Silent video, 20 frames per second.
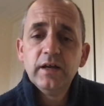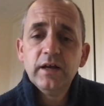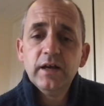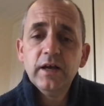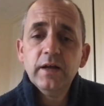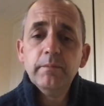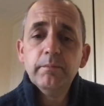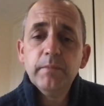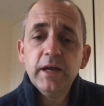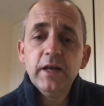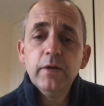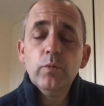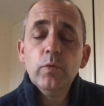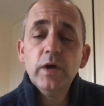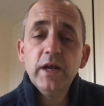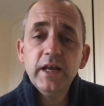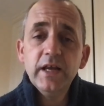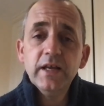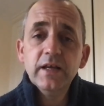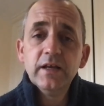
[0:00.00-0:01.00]
And may
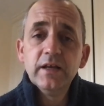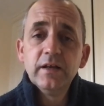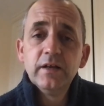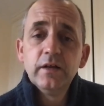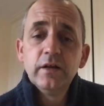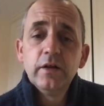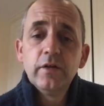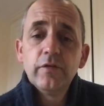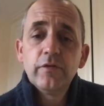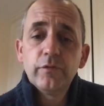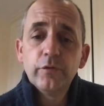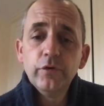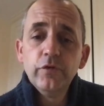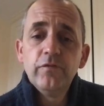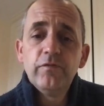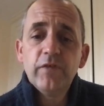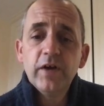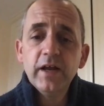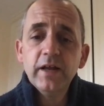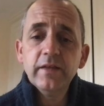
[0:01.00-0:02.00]
we,
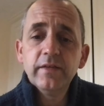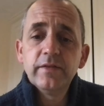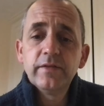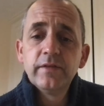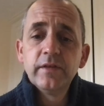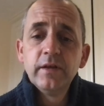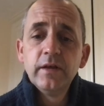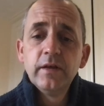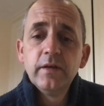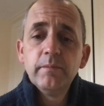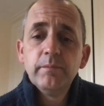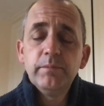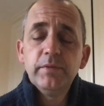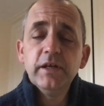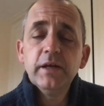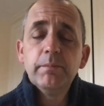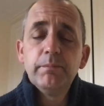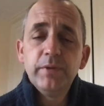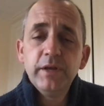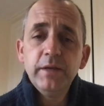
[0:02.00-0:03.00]
through faith,
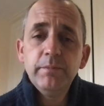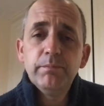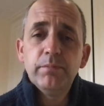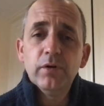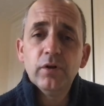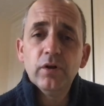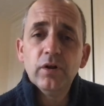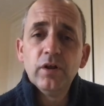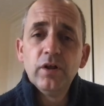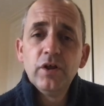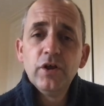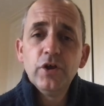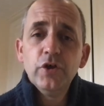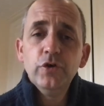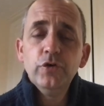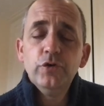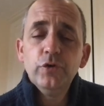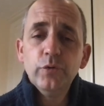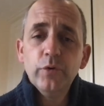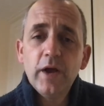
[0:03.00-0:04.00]
be a people
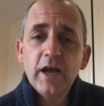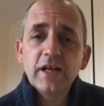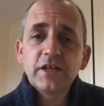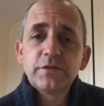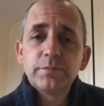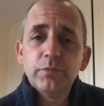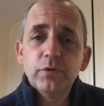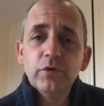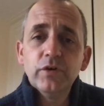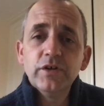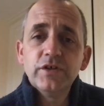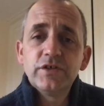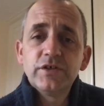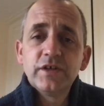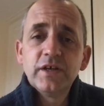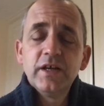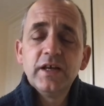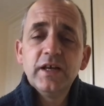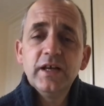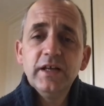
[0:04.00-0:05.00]
who do
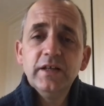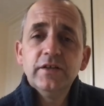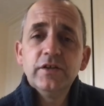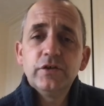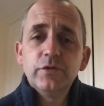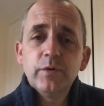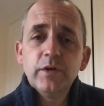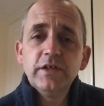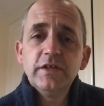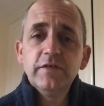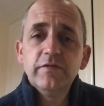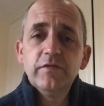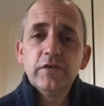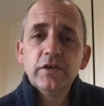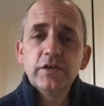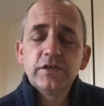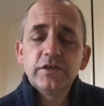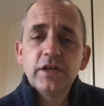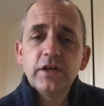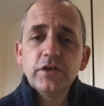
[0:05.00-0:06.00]
exploits in the
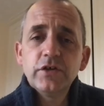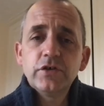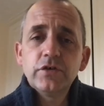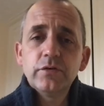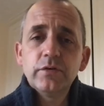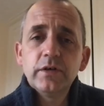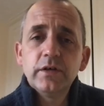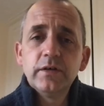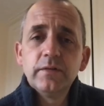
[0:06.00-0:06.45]
21st century.